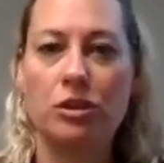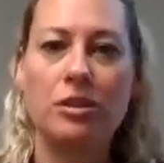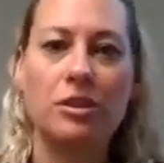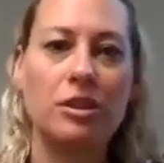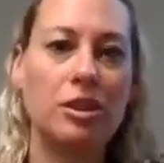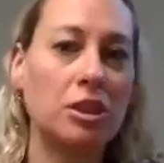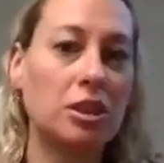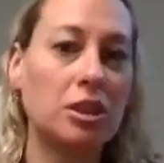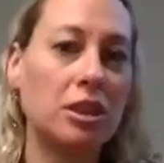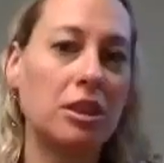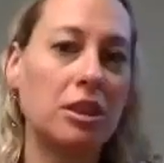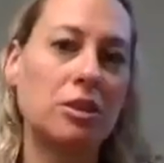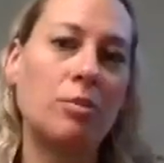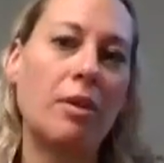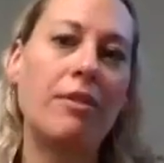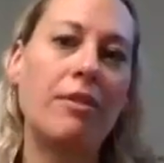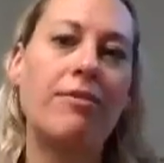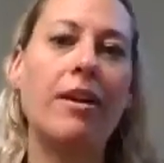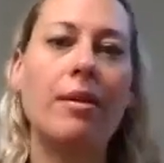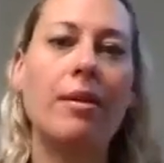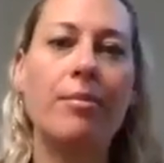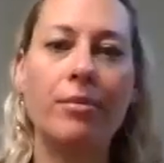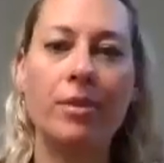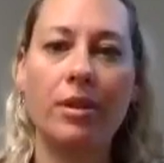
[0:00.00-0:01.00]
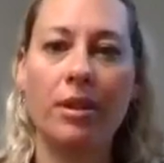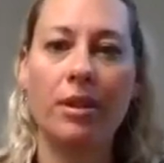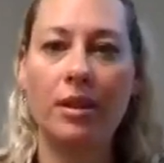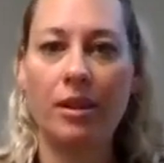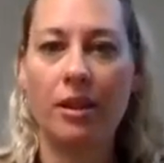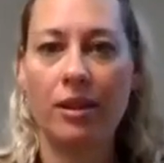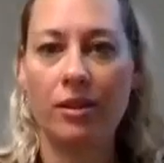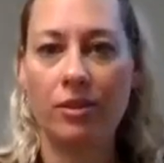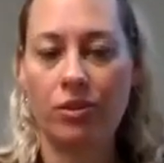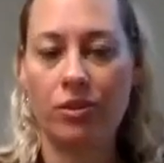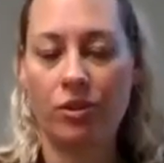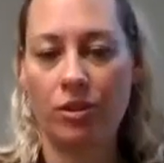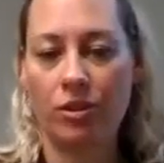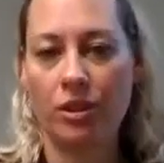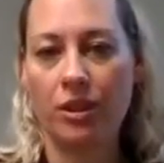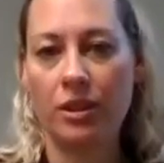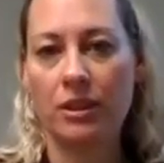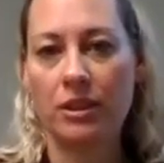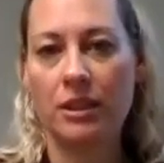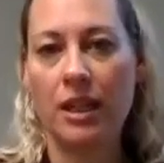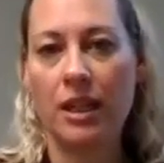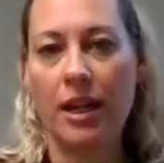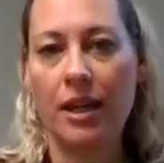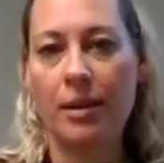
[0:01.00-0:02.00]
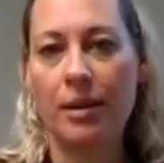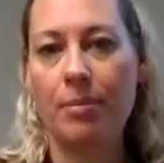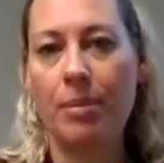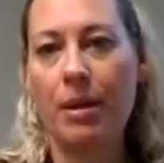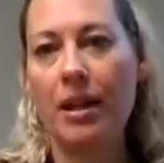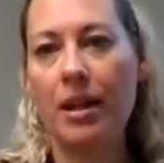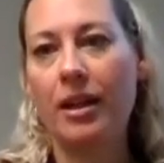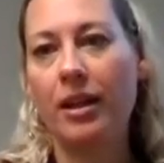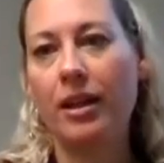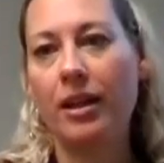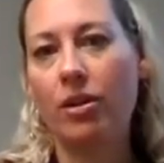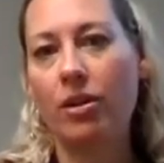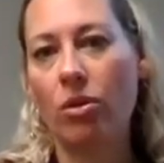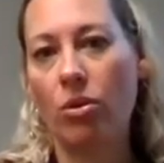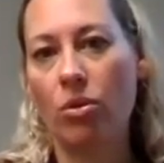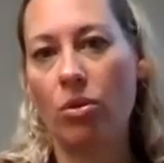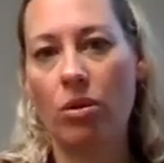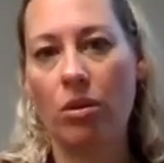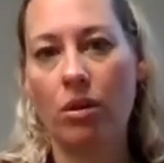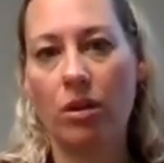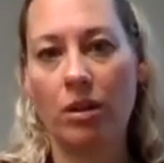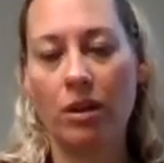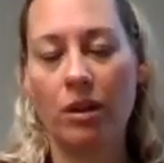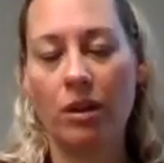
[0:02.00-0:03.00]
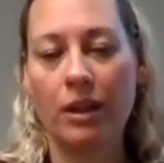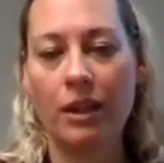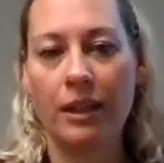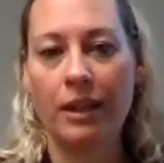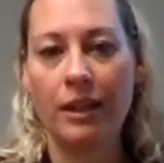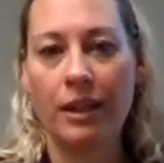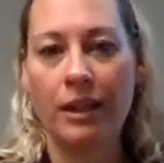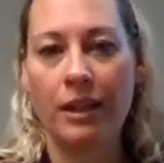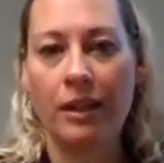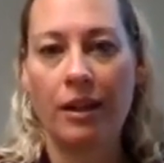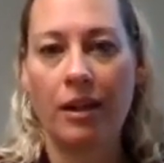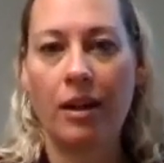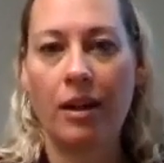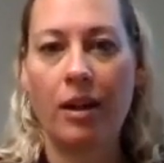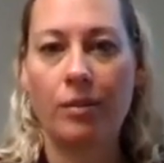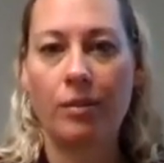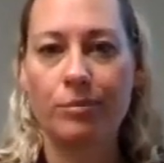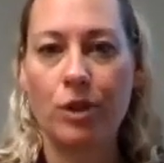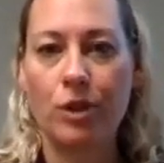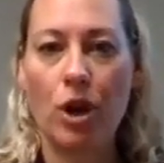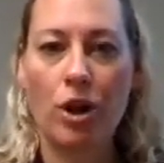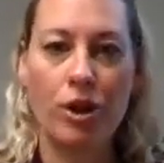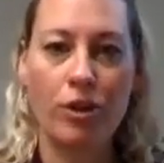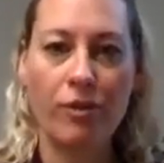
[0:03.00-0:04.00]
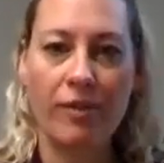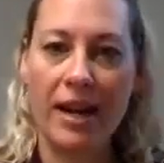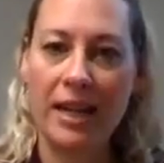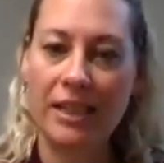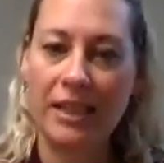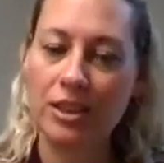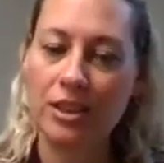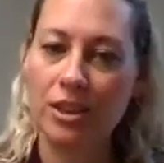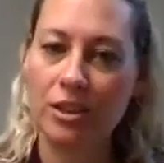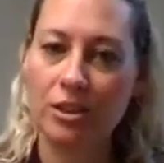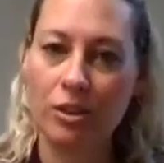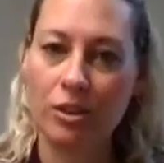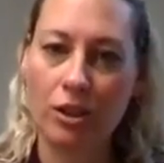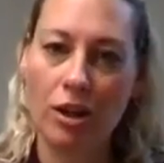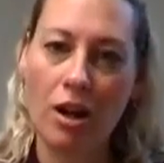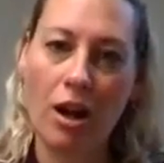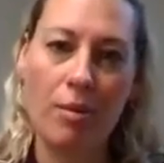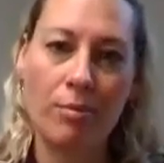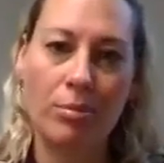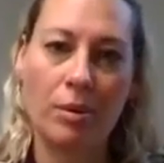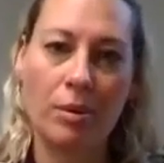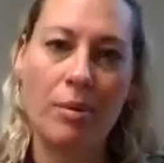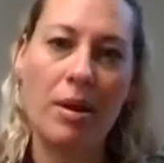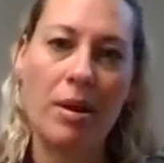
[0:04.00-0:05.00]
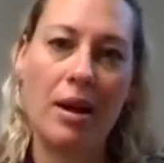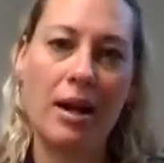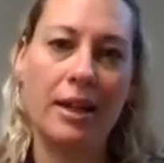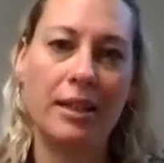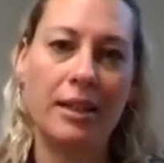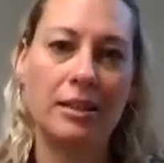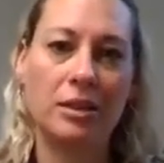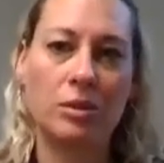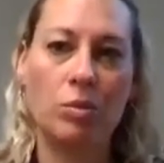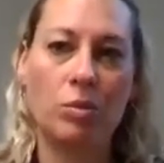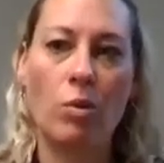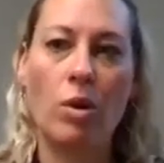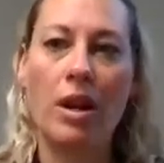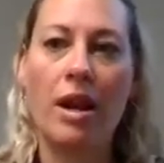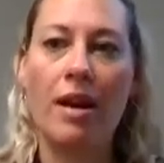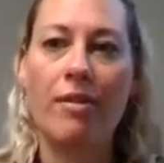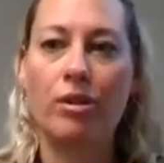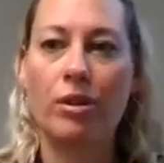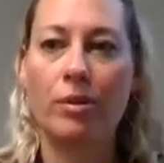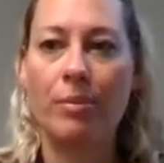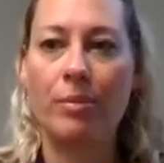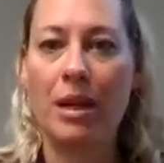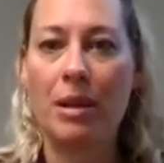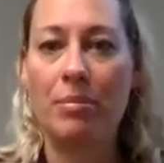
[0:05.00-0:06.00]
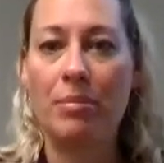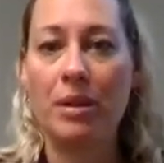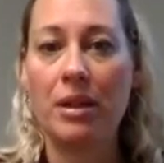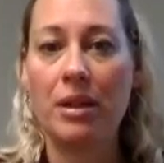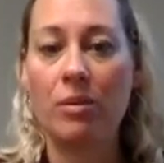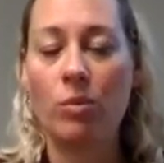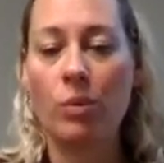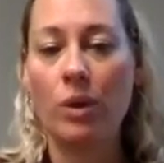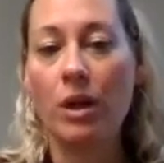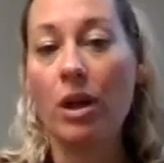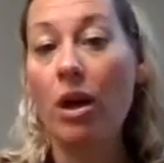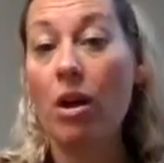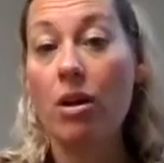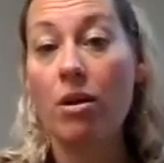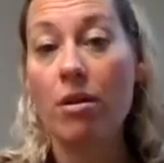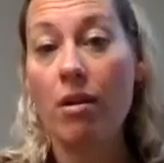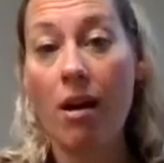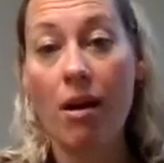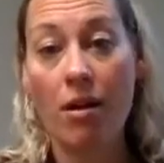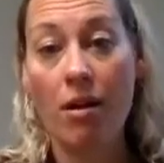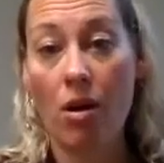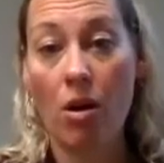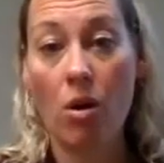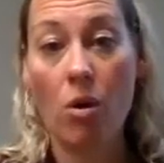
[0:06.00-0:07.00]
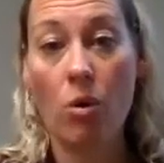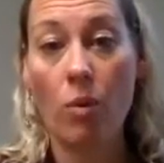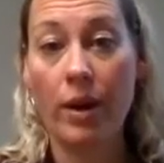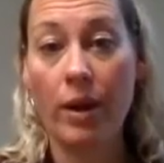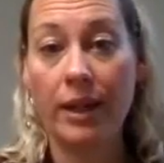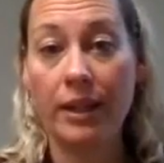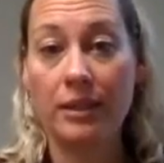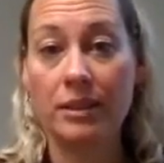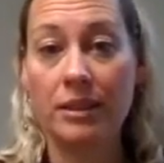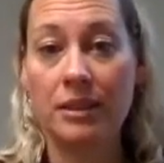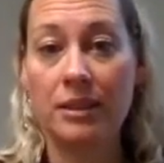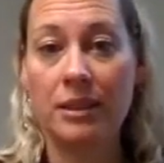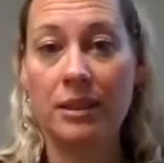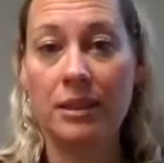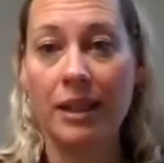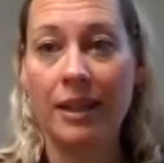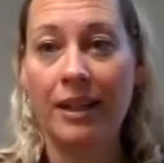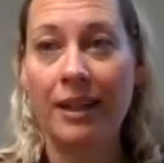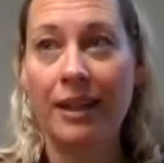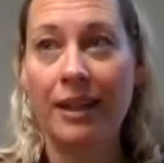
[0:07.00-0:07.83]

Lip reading: just because my family history is diabetic or cardiovascular compromised, whatever it may be, we are not always